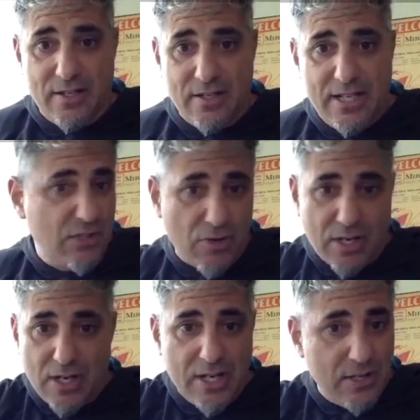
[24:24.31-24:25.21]
He's
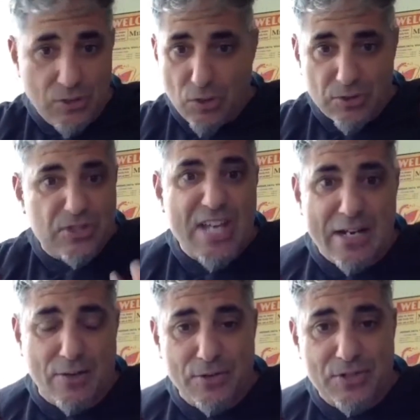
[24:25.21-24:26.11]
running. You don't
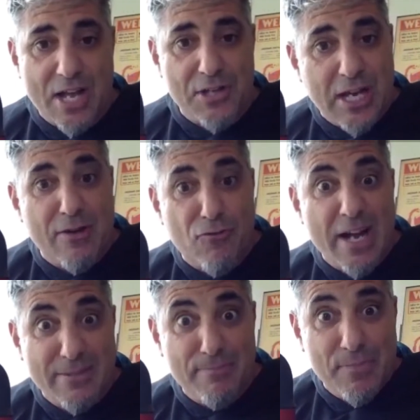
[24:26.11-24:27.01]
saddle those guys. You got to
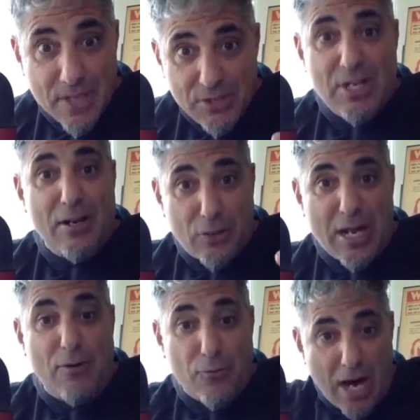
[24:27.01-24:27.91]
ride them. You got to learn how
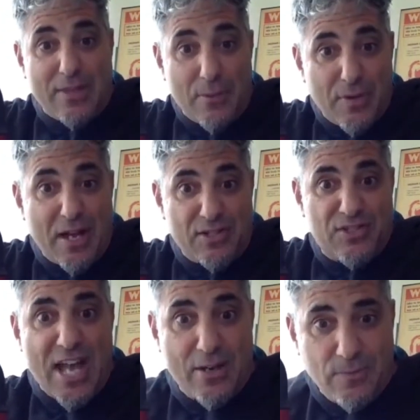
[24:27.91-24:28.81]
to ride them without a
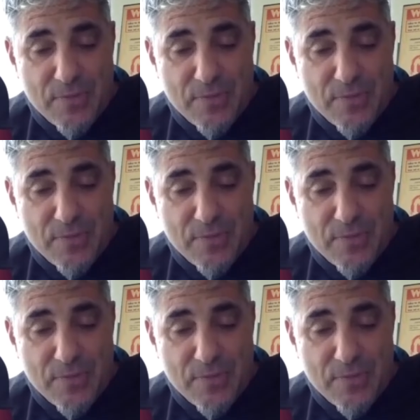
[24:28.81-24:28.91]
saddle.